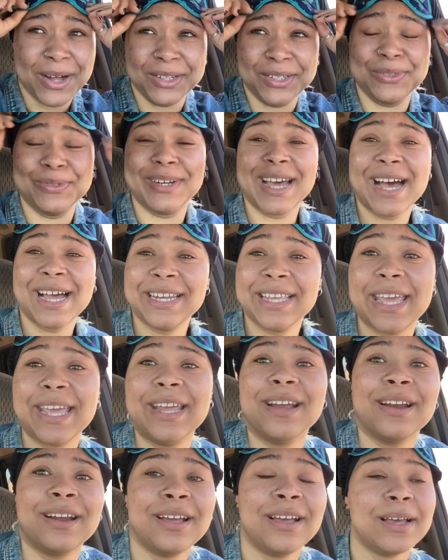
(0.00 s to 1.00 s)
all do not
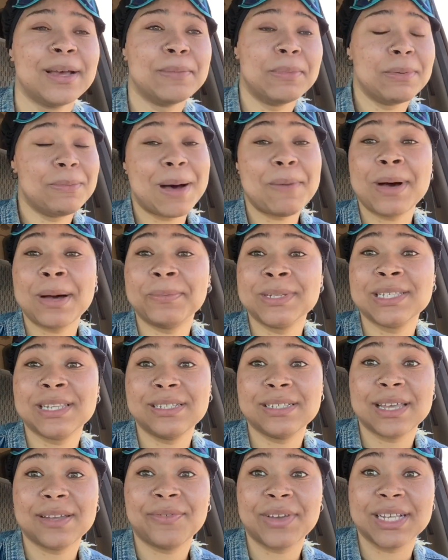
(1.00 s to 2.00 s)
care. But my mama
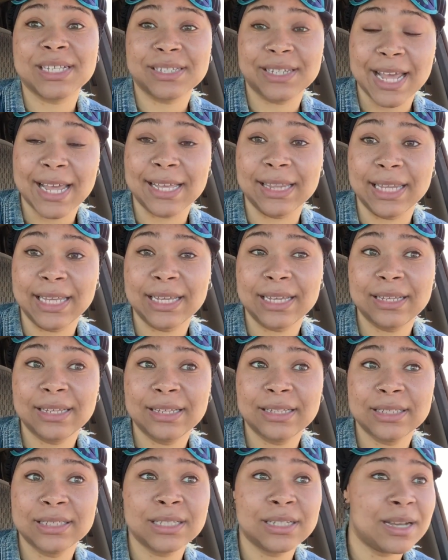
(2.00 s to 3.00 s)
sees that face daily.
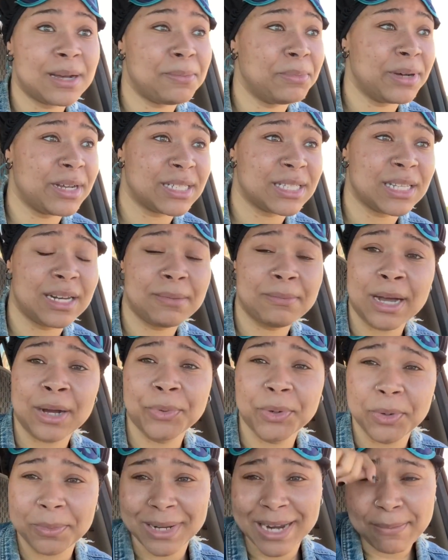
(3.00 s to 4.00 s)
She come busting in my
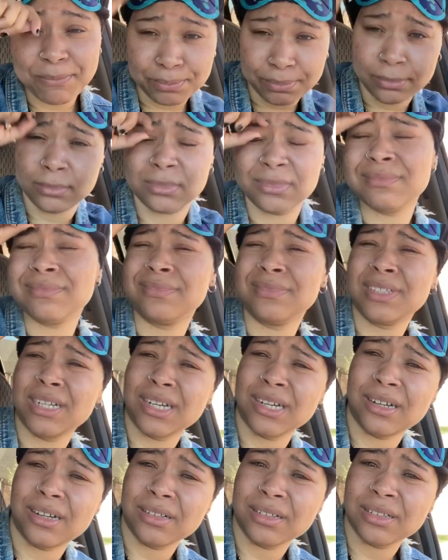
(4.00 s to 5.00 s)
room, and
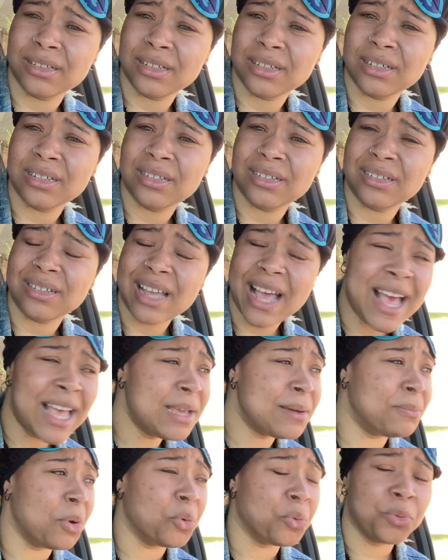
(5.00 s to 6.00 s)
girl, I
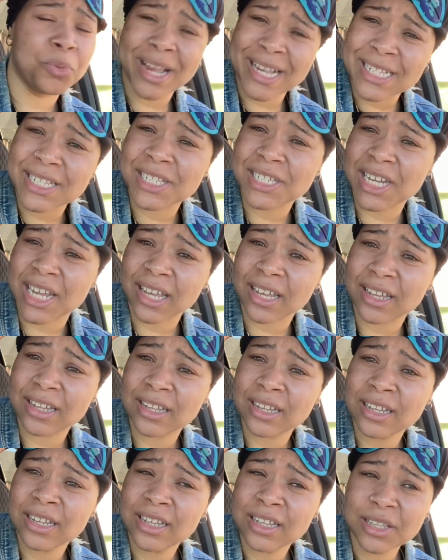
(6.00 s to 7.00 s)
am resting.
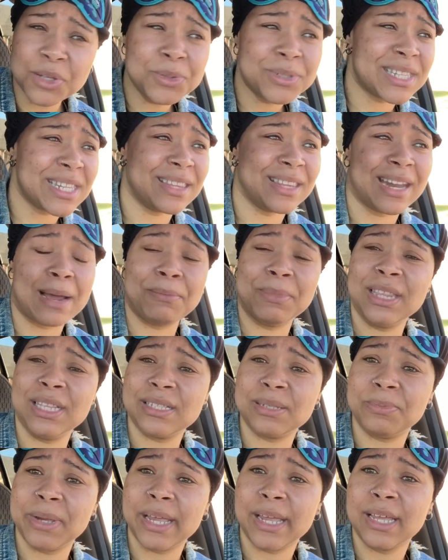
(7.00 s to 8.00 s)
You see that I'm in
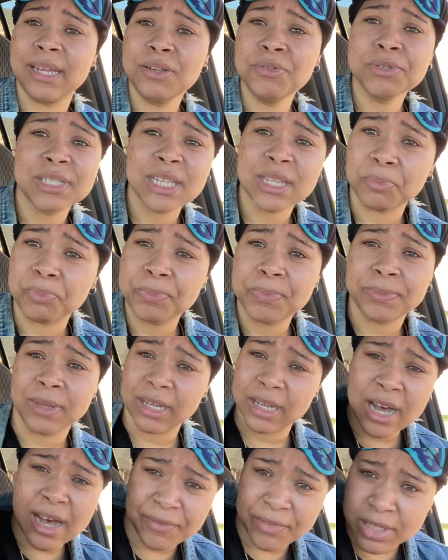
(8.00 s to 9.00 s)
this bed. You see
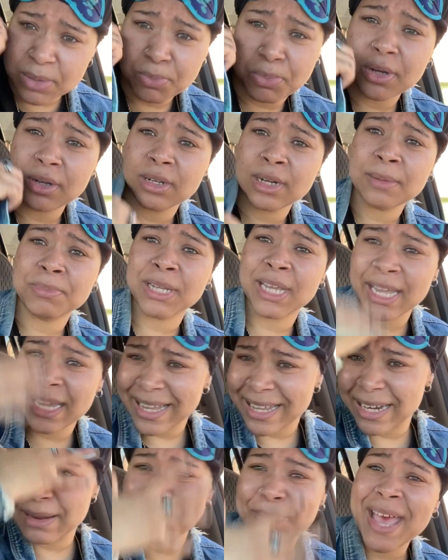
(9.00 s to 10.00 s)
the covers pulled up to
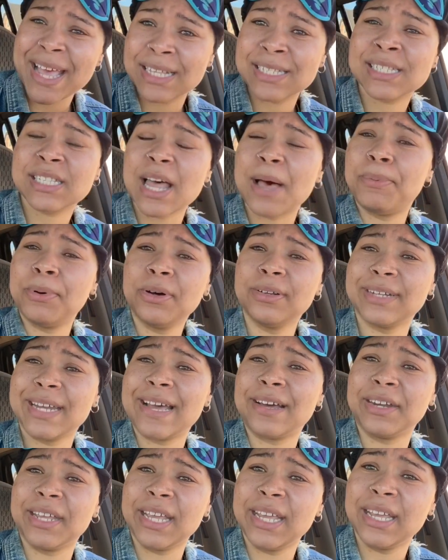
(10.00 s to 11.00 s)
here and the masks I pulled
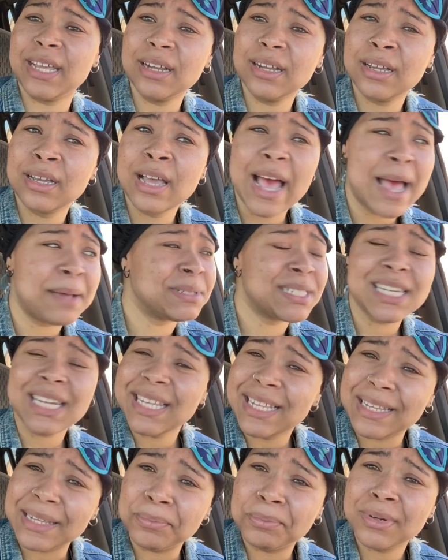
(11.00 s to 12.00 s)
down to here. I'm
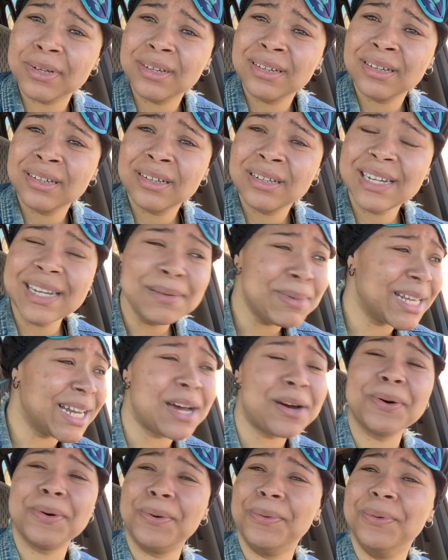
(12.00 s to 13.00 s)
asleep. Leave me
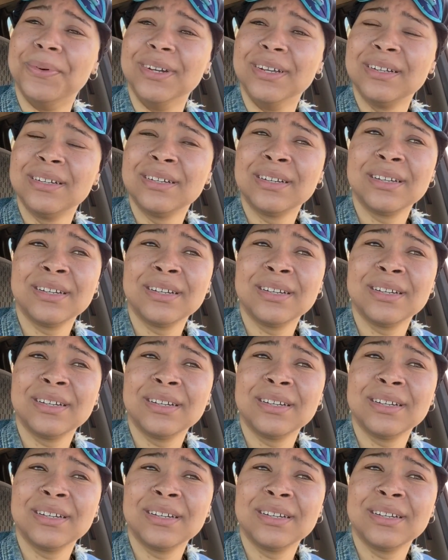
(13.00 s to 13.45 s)
alone.